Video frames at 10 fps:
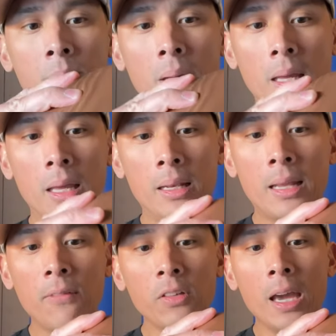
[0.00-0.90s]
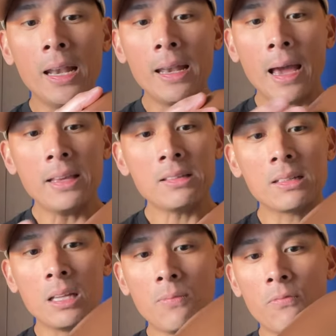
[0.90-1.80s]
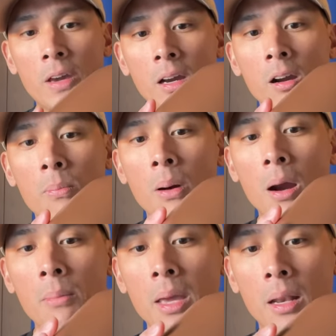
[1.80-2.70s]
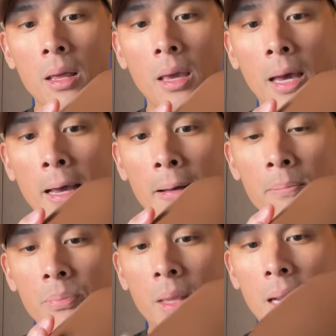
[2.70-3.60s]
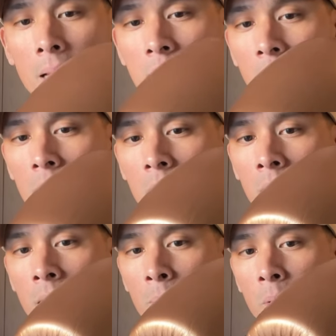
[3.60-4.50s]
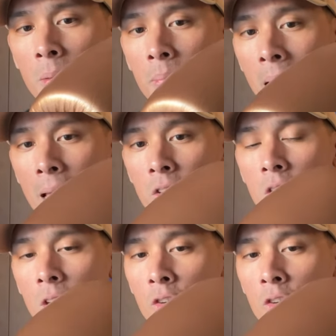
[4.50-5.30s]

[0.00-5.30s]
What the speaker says: But definitely a nice deep finger compartment, and it has like a little neoprene patch.